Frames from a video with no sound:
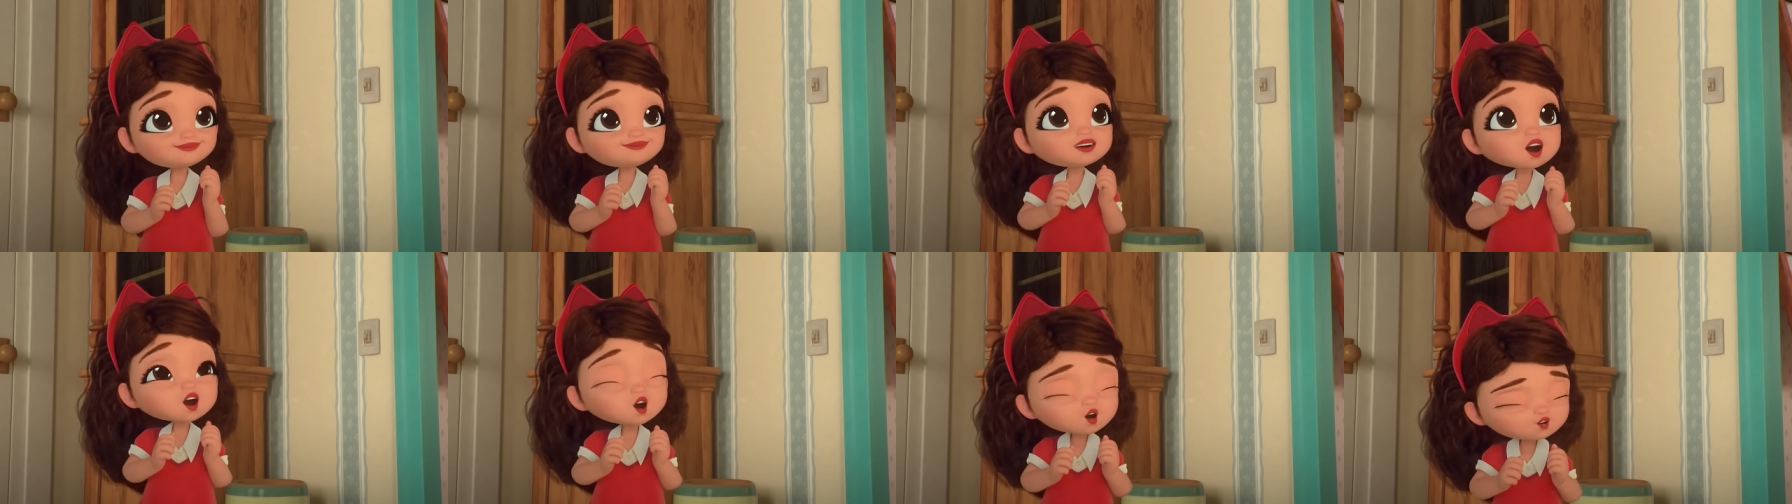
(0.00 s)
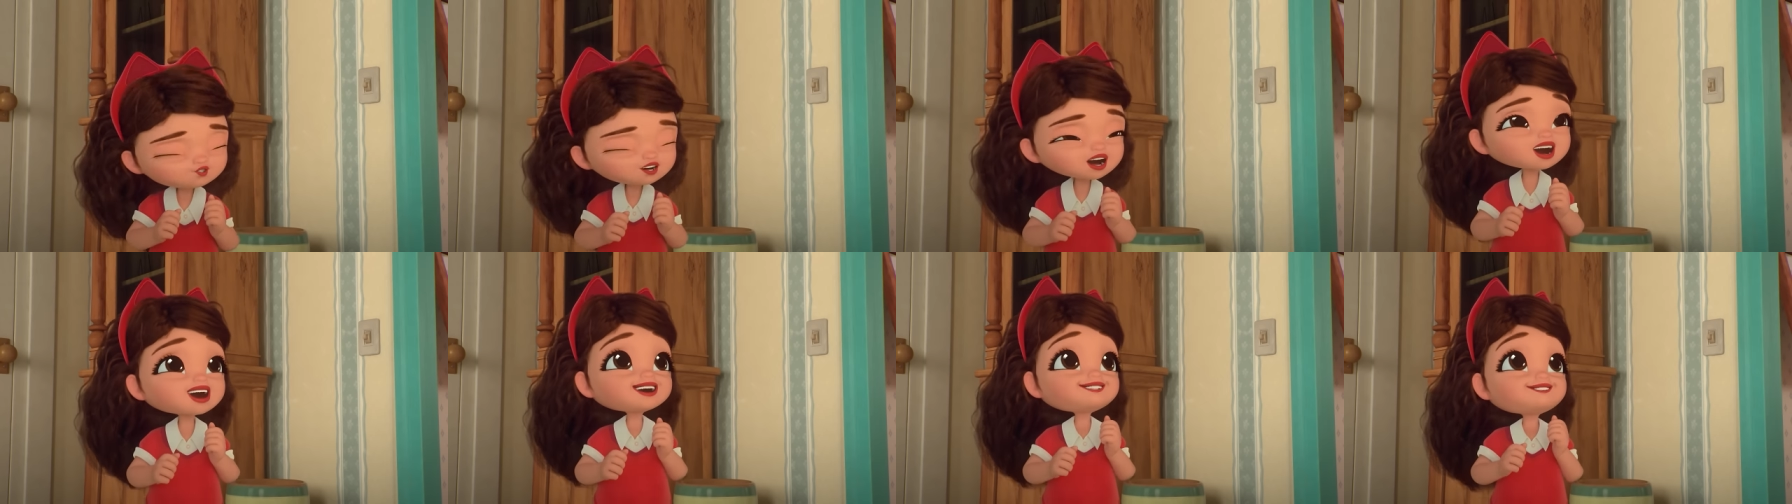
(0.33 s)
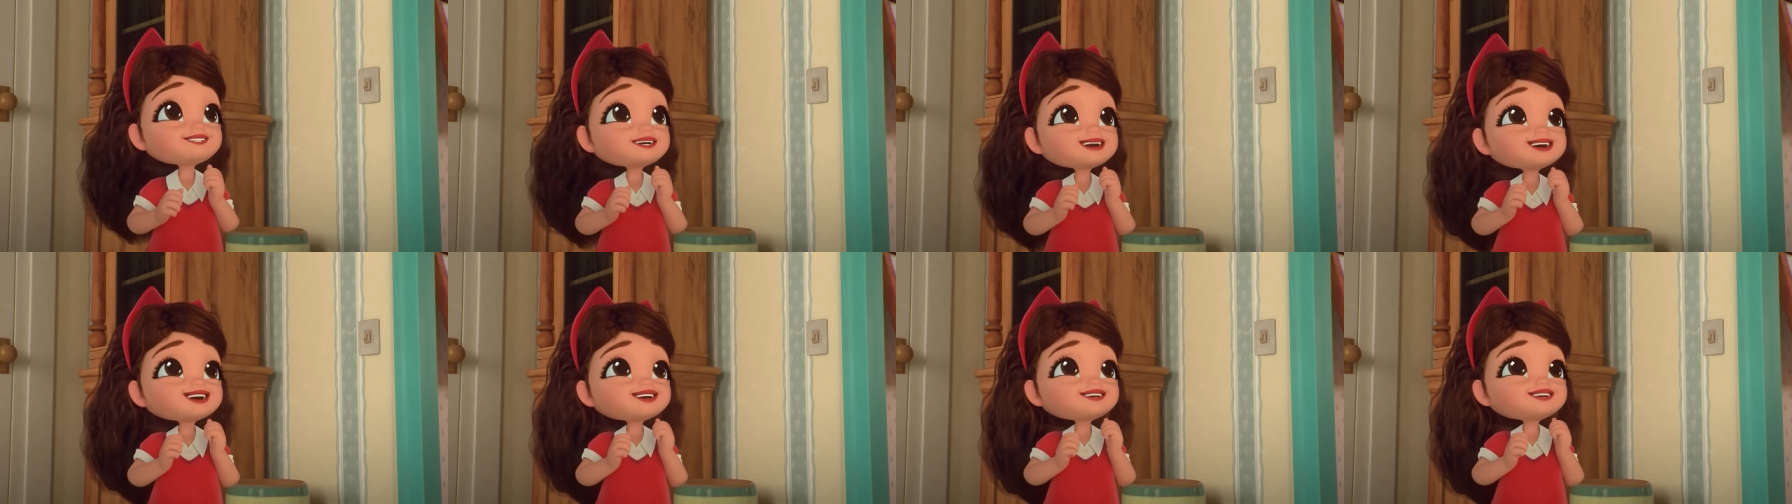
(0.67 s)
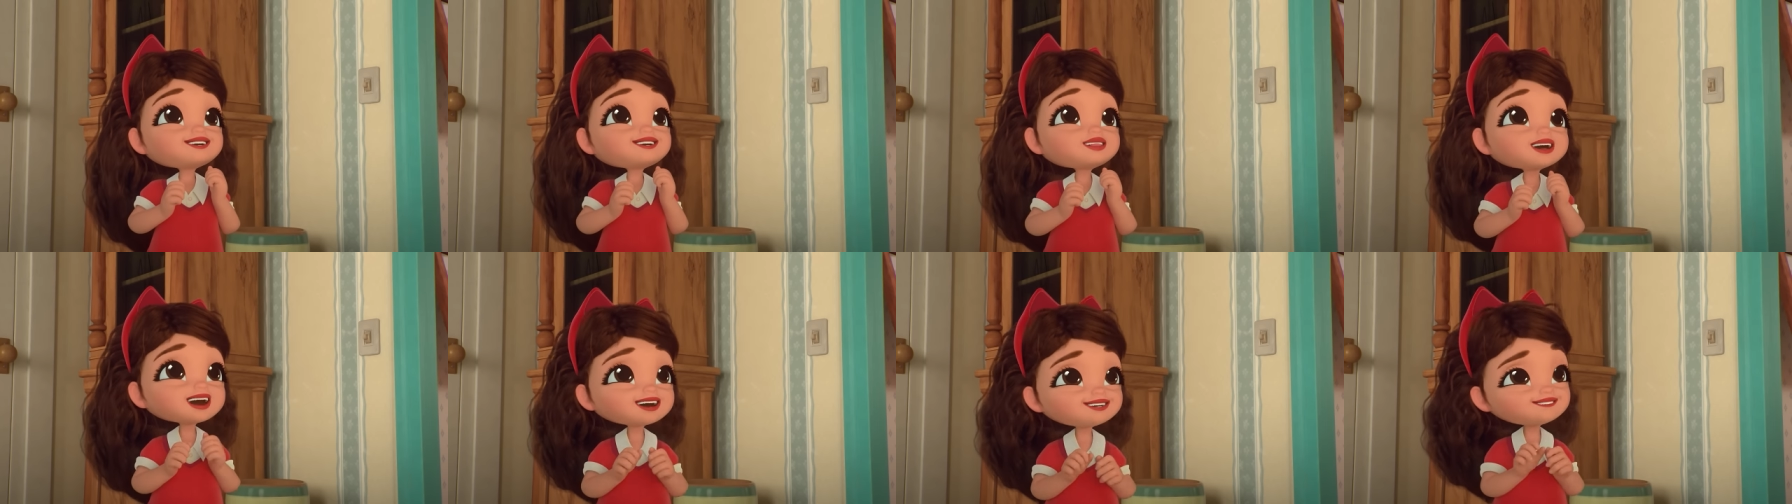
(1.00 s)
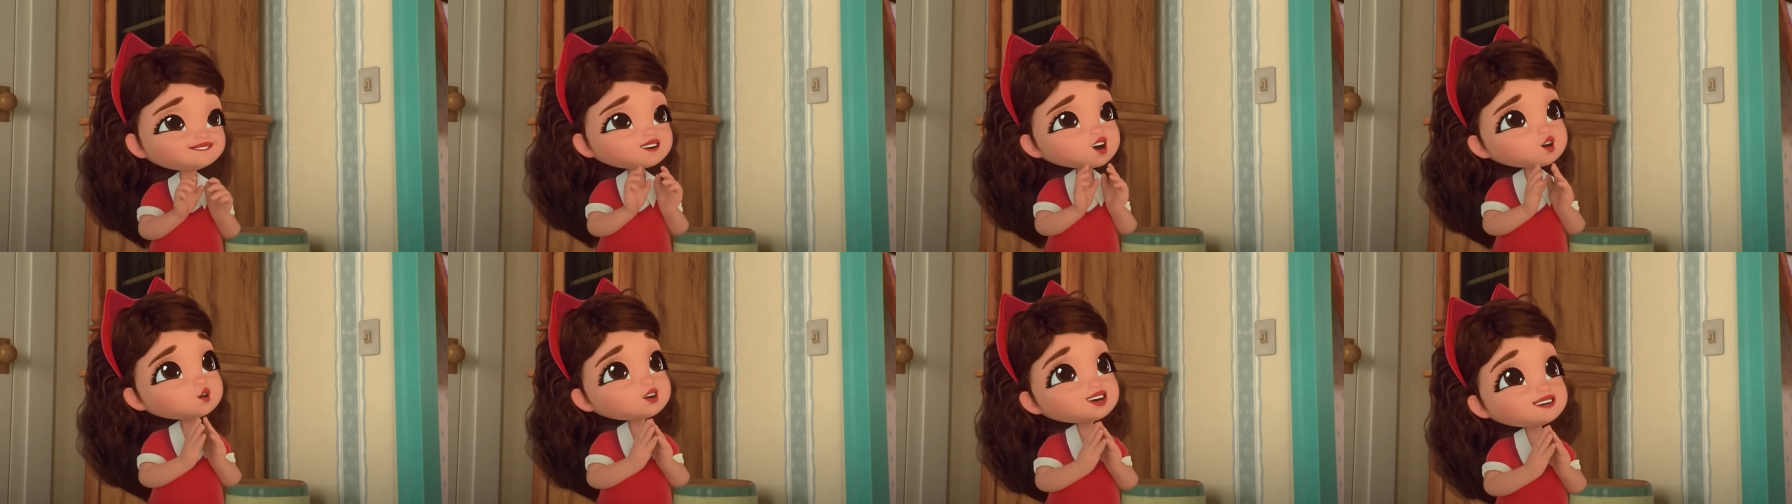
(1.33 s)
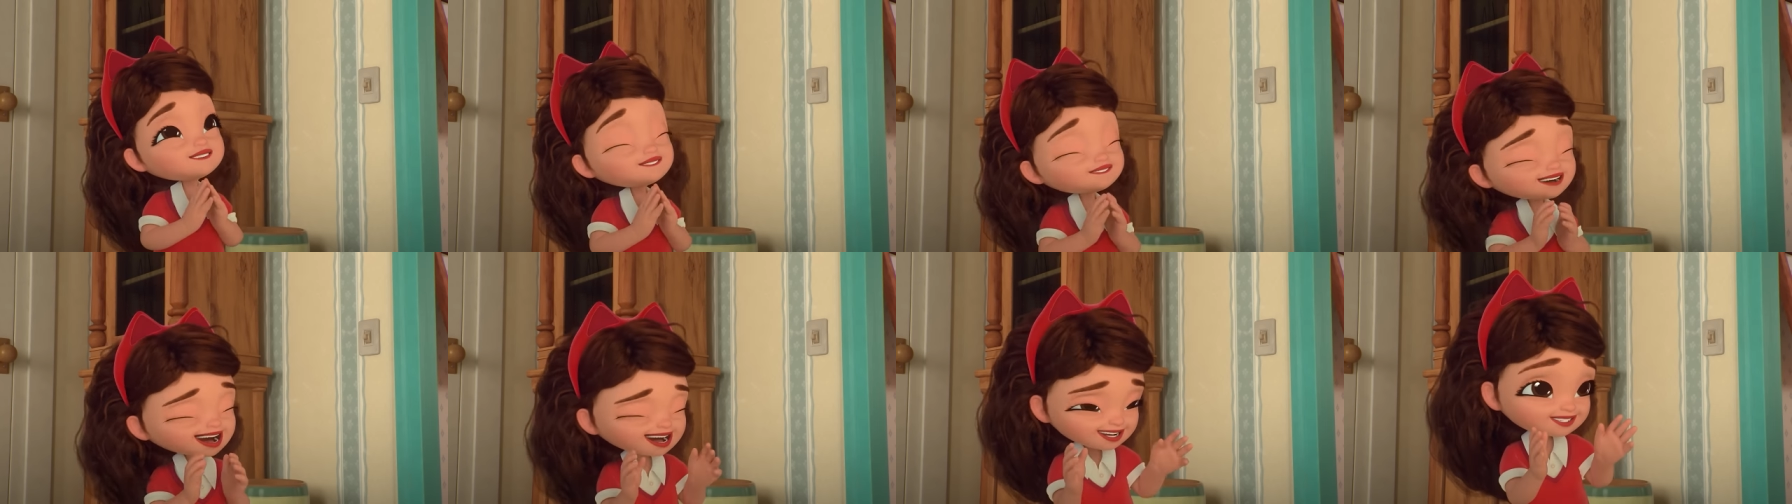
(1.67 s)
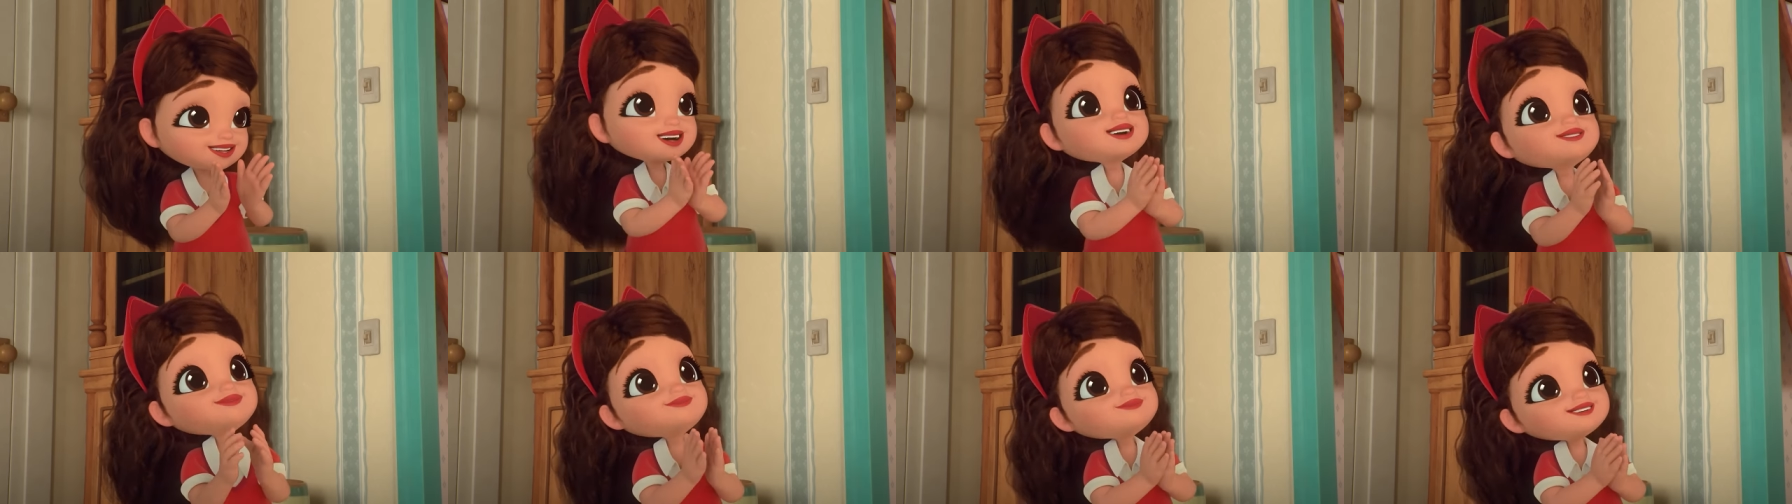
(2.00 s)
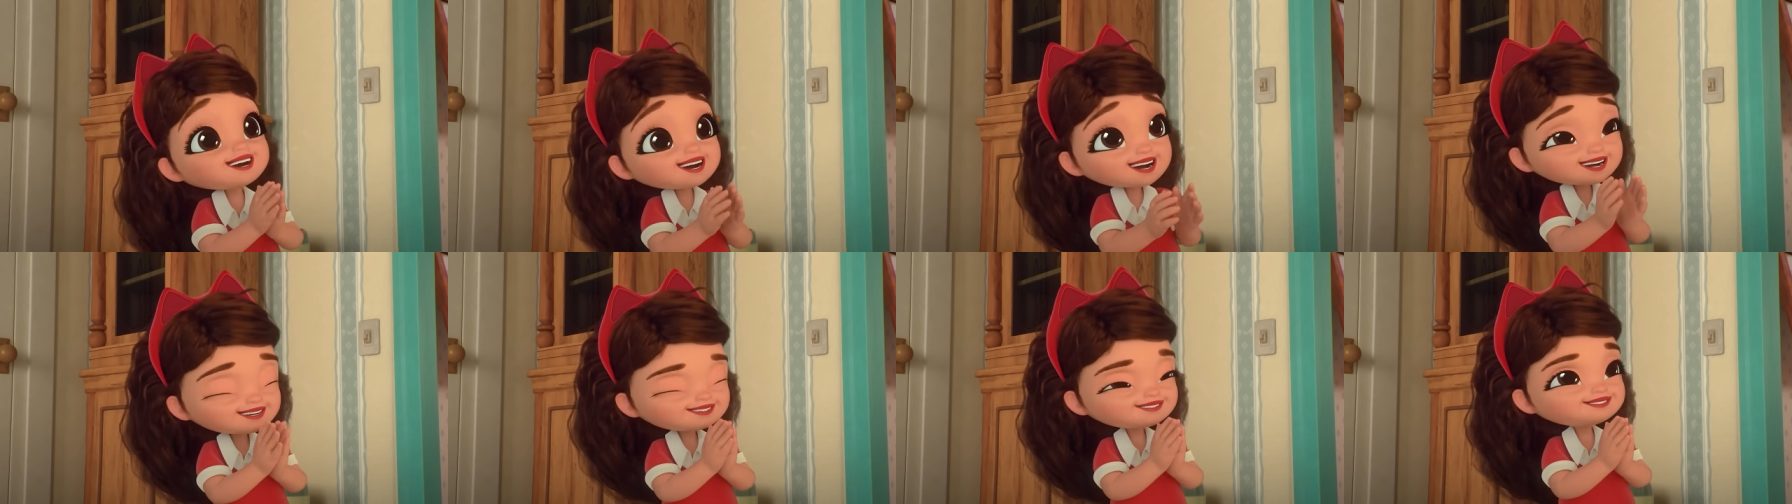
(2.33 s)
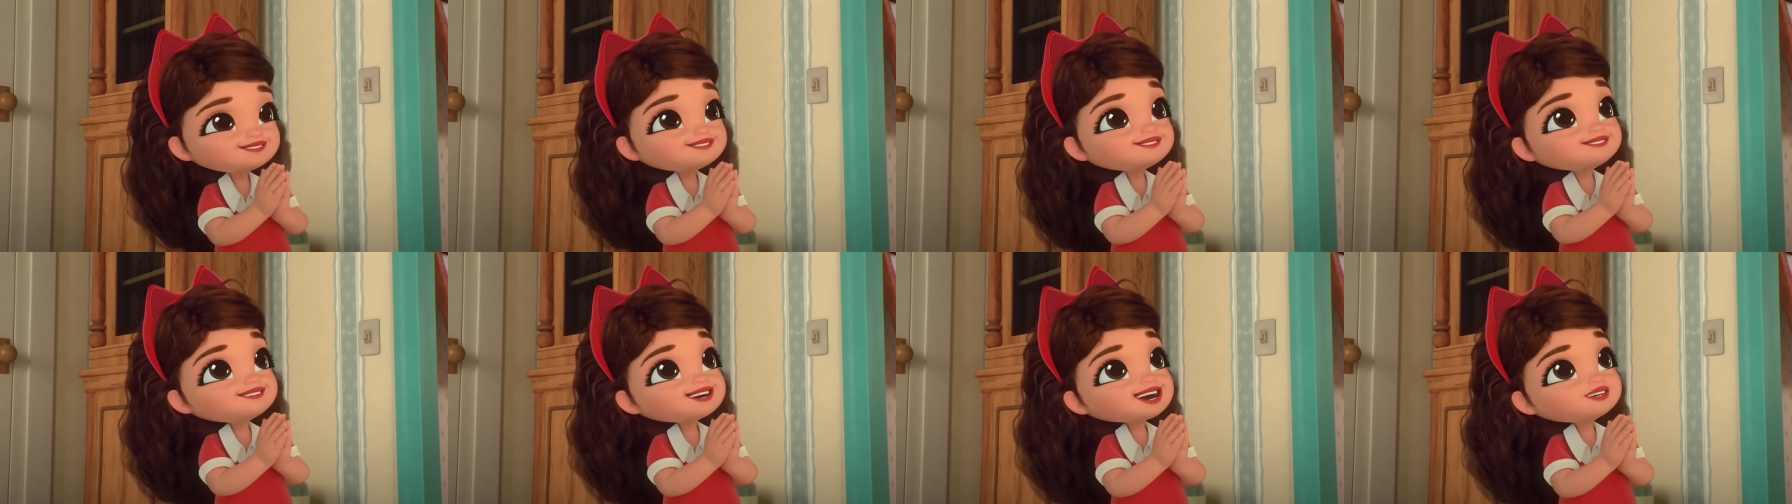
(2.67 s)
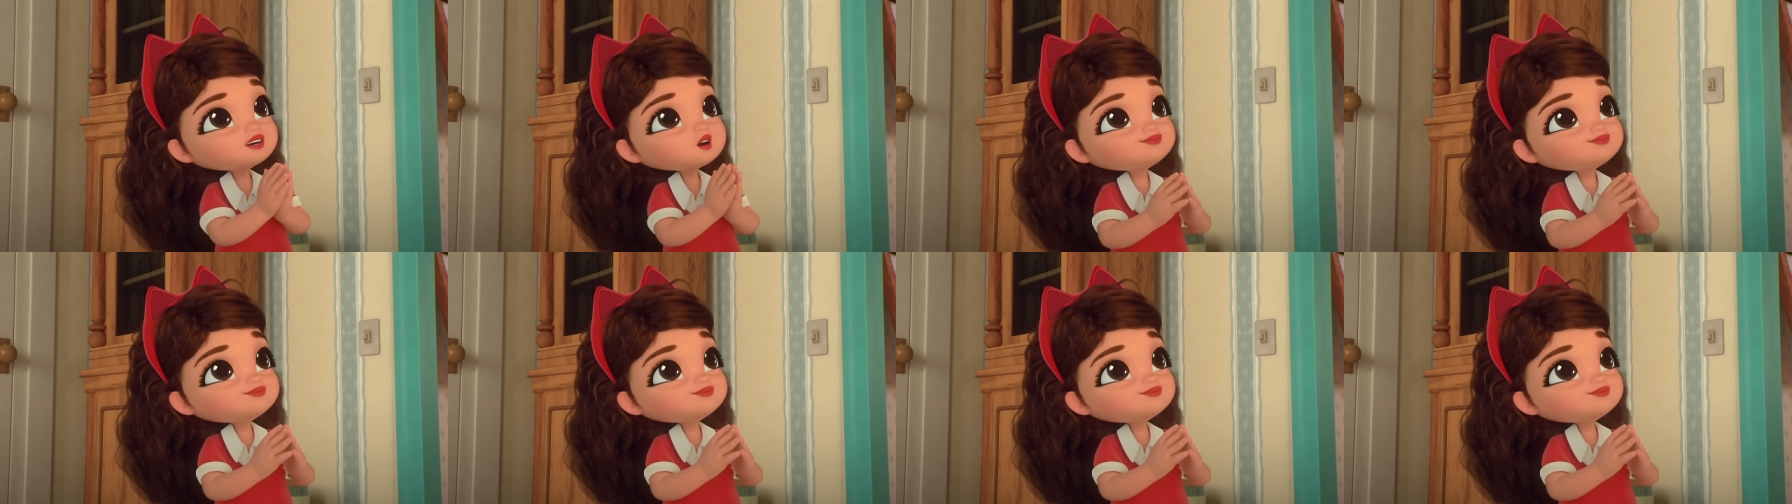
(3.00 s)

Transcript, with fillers: Oh, Granny, thanks for inviting me. It will